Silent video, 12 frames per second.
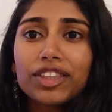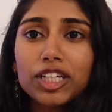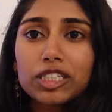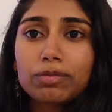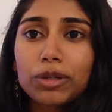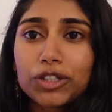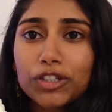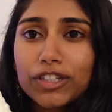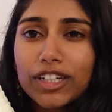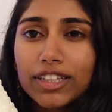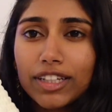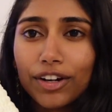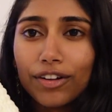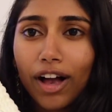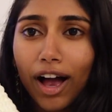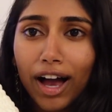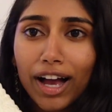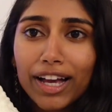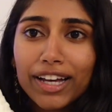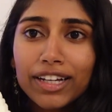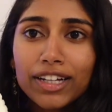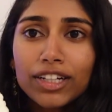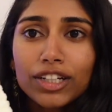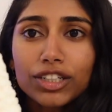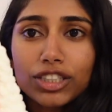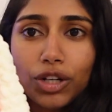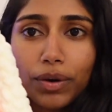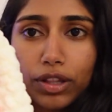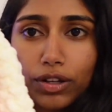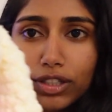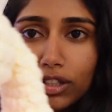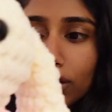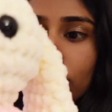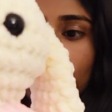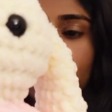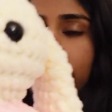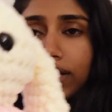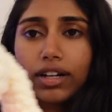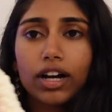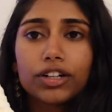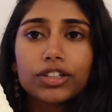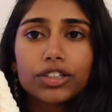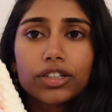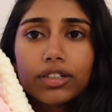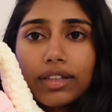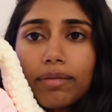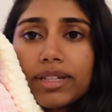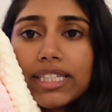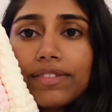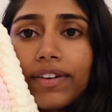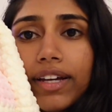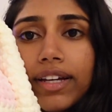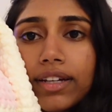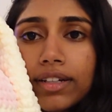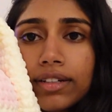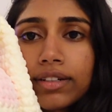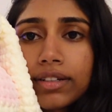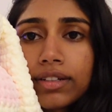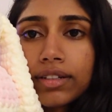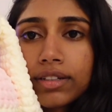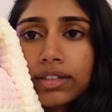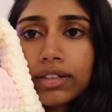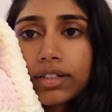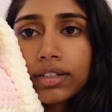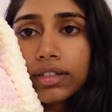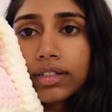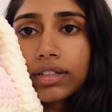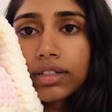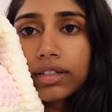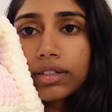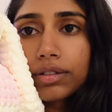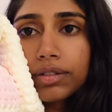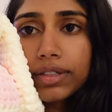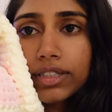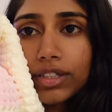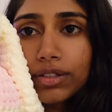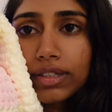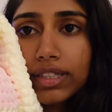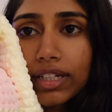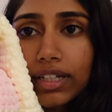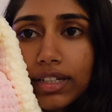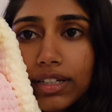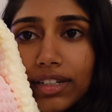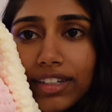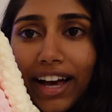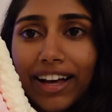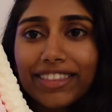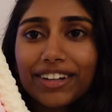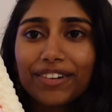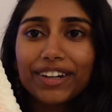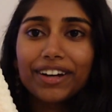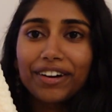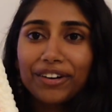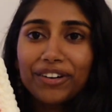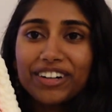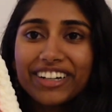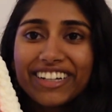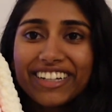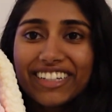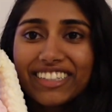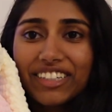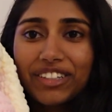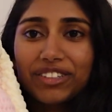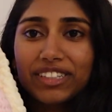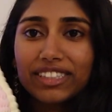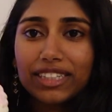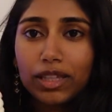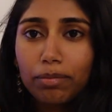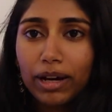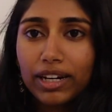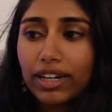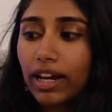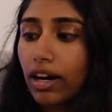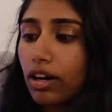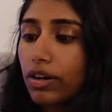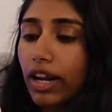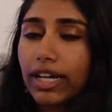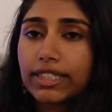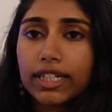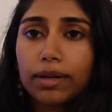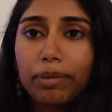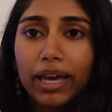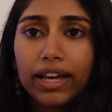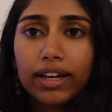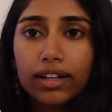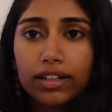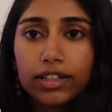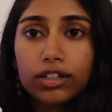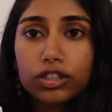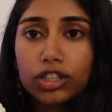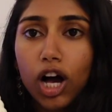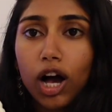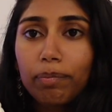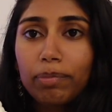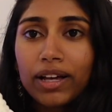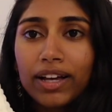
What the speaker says: like the exposure is a little high, so it looks a little like under. Let me see if I can reduce it. Yeah, there we go. So you can see the bunny now. It has like a pink little top.